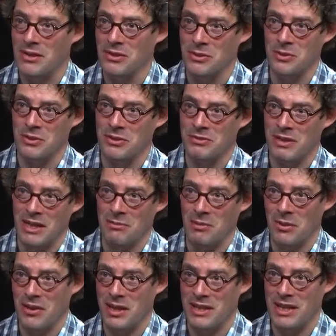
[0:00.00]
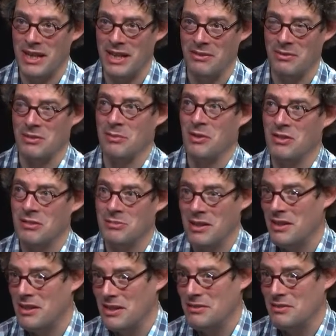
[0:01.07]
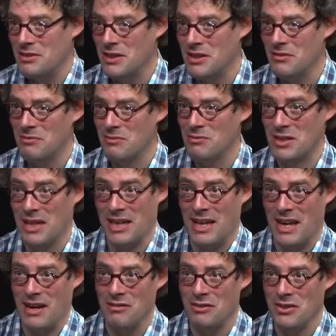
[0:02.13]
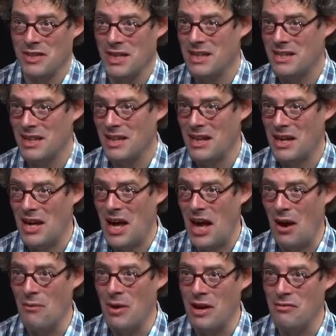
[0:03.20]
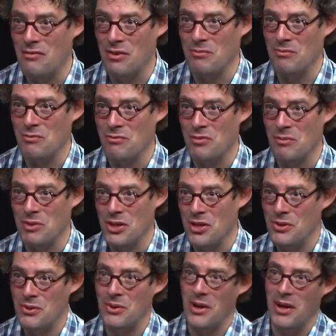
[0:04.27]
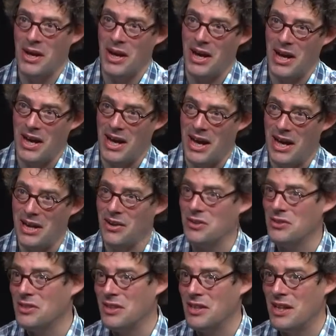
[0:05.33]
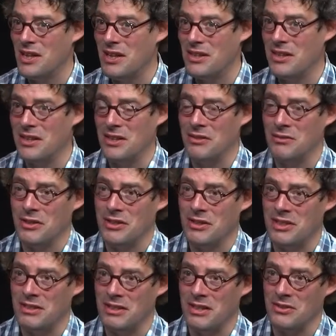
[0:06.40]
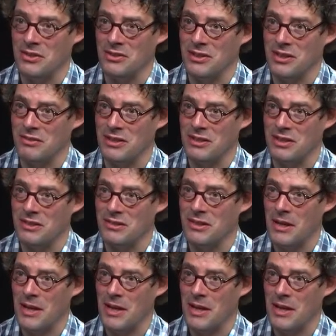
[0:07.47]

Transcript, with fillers: tools available that take responsibilities for taking care of your data away from you and onto the university central services,